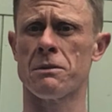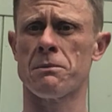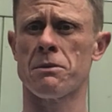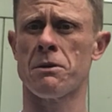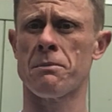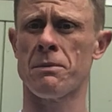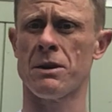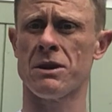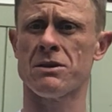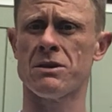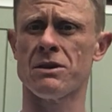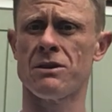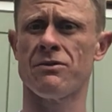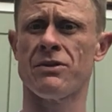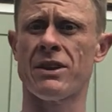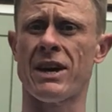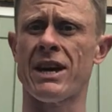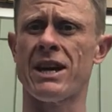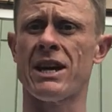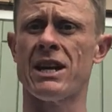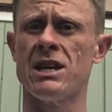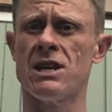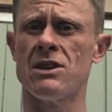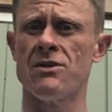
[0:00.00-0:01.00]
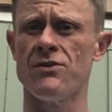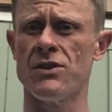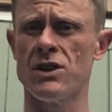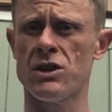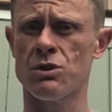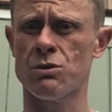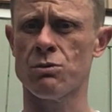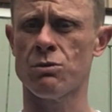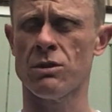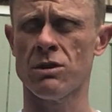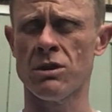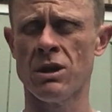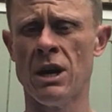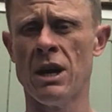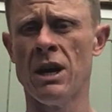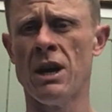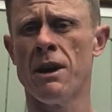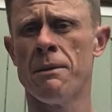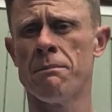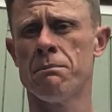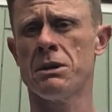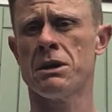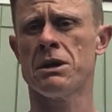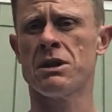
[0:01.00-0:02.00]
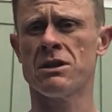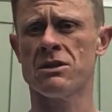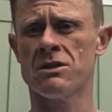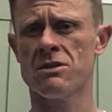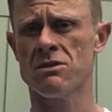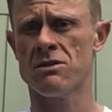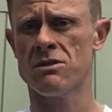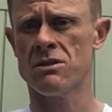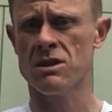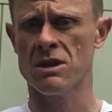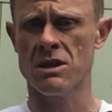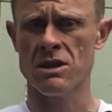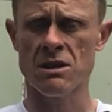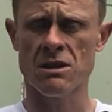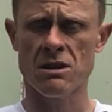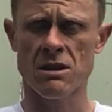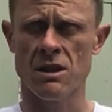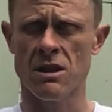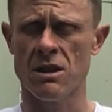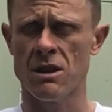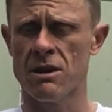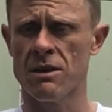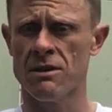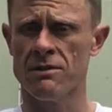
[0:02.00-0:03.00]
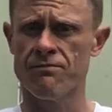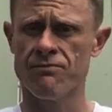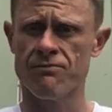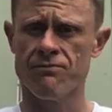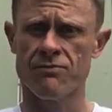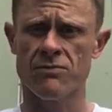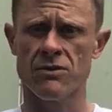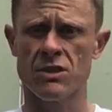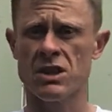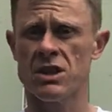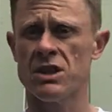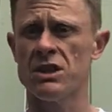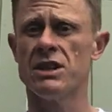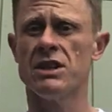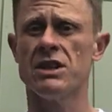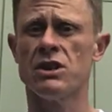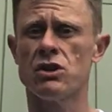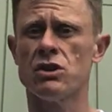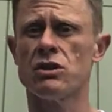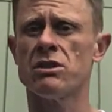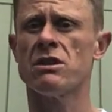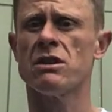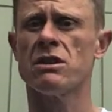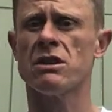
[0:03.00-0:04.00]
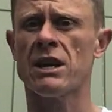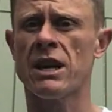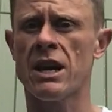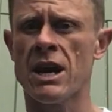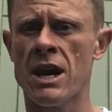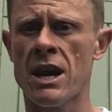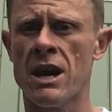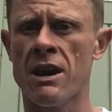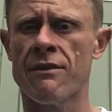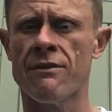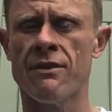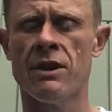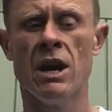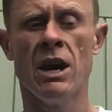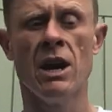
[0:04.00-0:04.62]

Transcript: up the muscle of that individual because of the uh, condition that they have.